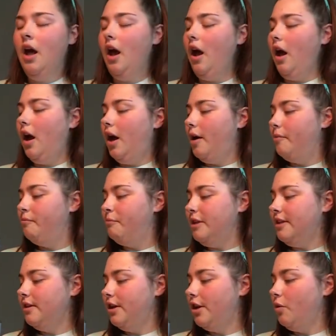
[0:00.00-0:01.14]
But
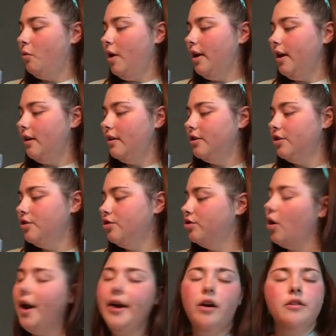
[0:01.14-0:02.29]
you know what?
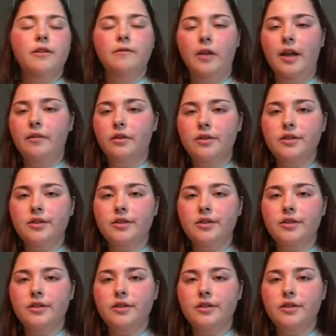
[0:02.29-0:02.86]
Try all the flavors,